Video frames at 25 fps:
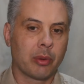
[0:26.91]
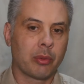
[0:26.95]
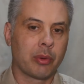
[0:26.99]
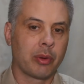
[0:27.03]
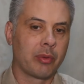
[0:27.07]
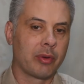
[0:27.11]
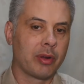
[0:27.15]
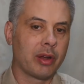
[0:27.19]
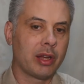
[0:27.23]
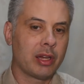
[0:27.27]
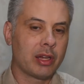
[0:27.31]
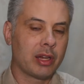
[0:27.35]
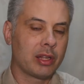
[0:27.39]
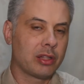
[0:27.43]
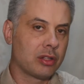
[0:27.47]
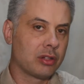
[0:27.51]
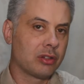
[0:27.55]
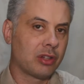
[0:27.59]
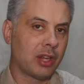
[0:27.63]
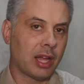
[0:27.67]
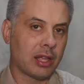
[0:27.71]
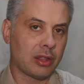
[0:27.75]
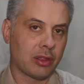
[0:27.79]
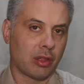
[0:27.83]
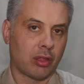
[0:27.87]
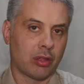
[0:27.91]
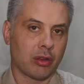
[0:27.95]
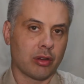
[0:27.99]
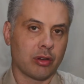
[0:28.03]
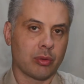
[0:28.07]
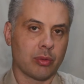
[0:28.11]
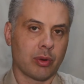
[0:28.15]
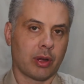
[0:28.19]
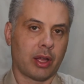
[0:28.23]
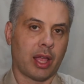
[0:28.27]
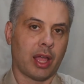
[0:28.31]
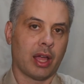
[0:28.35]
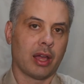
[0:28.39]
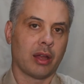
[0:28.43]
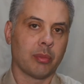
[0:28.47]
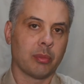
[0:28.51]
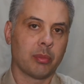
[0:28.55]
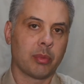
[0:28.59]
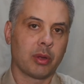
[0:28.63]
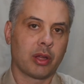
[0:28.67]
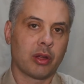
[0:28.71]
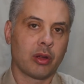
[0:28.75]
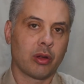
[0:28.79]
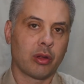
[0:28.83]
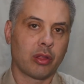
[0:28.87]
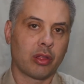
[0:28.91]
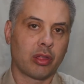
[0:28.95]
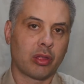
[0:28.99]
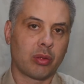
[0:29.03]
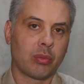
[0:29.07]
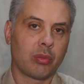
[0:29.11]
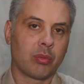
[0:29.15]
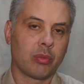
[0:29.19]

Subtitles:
we really need to take this into account, because